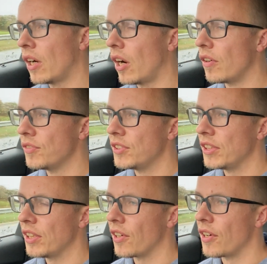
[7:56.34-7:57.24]
of
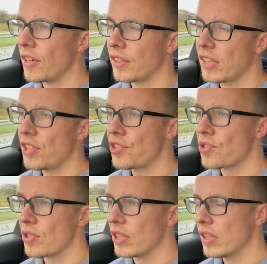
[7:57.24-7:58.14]
the Earth's
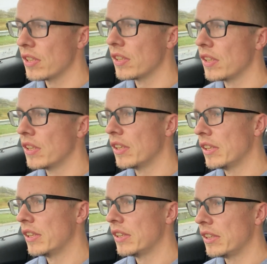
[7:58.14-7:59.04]
history,
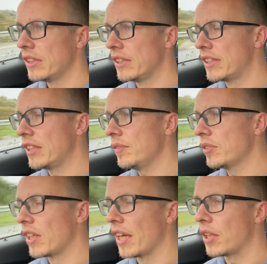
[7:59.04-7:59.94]
it
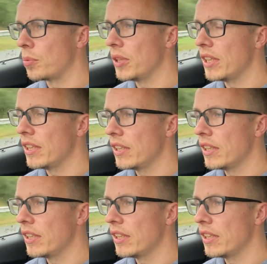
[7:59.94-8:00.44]
seems like we